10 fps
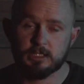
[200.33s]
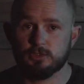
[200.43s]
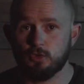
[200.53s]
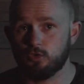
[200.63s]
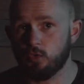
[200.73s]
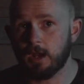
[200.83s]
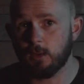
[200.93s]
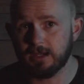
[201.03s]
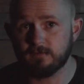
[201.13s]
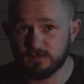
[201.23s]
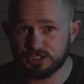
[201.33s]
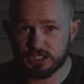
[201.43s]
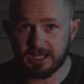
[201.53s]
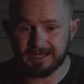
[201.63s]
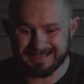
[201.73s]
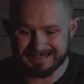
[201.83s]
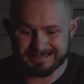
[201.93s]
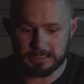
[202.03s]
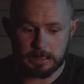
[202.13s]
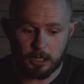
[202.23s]
So a great way to fish that
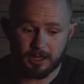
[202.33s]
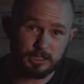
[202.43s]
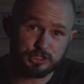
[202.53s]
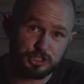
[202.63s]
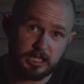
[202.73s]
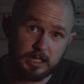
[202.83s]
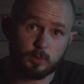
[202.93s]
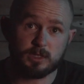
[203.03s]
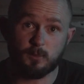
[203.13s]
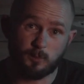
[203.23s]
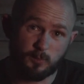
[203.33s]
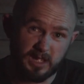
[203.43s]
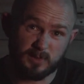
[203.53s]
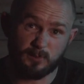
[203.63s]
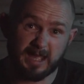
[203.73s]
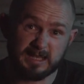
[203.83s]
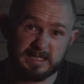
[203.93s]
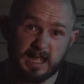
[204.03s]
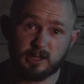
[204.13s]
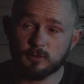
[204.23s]
is the lighter jig head with a big paddle
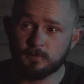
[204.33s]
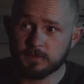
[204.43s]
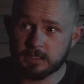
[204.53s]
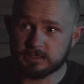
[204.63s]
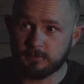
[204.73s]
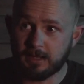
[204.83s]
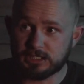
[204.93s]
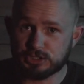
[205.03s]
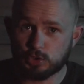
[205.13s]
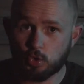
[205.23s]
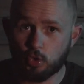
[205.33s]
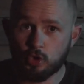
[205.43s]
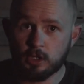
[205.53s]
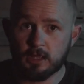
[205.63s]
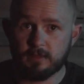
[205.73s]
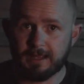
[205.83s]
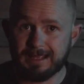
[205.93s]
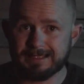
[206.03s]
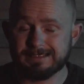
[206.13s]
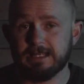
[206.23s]
tail to make sure that
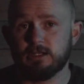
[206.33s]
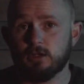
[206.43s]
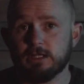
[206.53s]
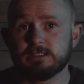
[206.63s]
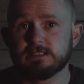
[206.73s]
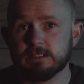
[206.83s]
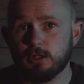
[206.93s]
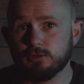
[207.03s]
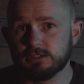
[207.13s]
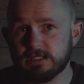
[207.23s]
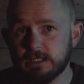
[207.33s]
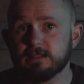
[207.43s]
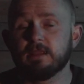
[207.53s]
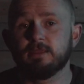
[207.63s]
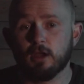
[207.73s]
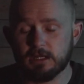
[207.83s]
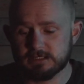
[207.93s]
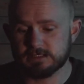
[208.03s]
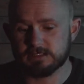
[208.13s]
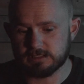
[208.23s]
it gets that nice slow sink and that
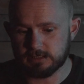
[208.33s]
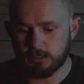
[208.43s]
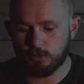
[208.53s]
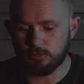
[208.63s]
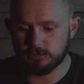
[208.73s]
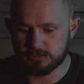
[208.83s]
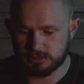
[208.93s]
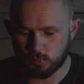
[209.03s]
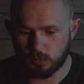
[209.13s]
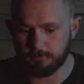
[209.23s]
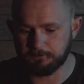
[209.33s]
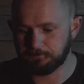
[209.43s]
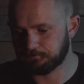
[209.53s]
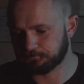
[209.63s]
nice slow swim.